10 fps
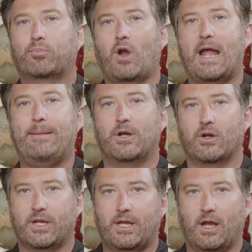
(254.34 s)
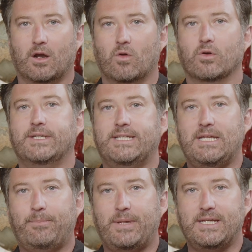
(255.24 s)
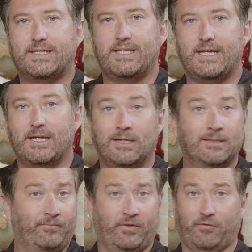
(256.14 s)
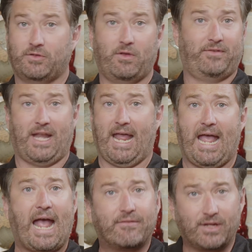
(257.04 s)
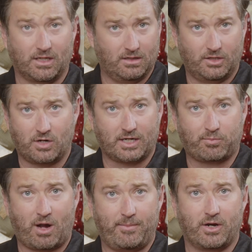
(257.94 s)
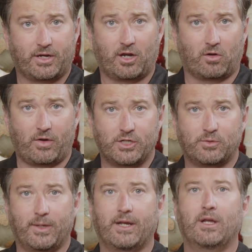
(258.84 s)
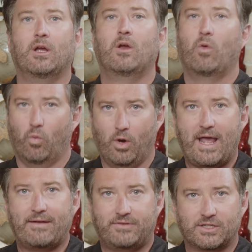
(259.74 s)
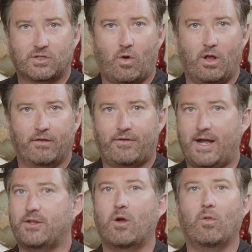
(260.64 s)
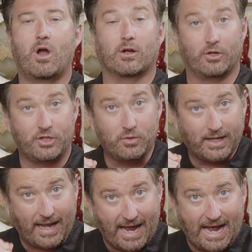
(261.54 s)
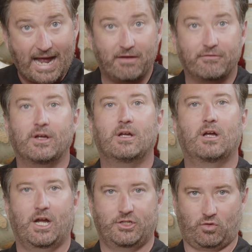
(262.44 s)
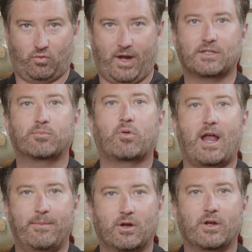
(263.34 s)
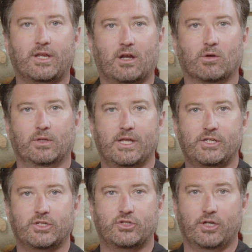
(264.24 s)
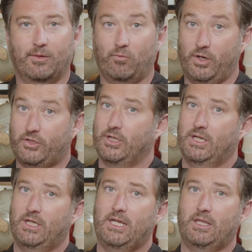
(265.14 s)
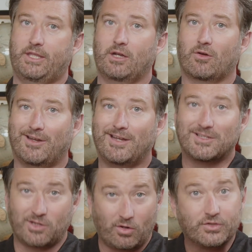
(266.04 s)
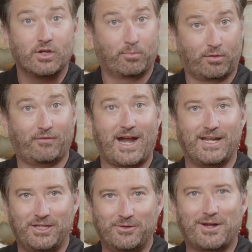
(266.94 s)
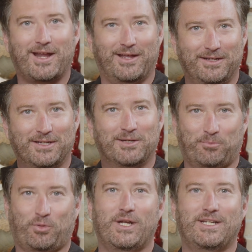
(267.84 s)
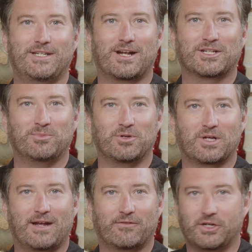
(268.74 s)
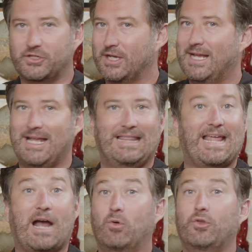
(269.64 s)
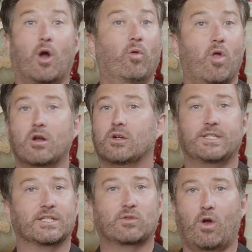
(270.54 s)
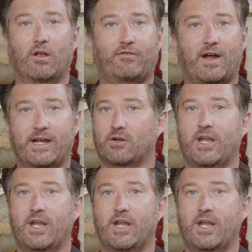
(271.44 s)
primary care, or DPC, first of all, even having a direct primary care arrangement would have disqualified. No longer. You can have a direct primary care relationship, which in theory is also providing you kind of pre-deductible coverage. That will no longer disqualify your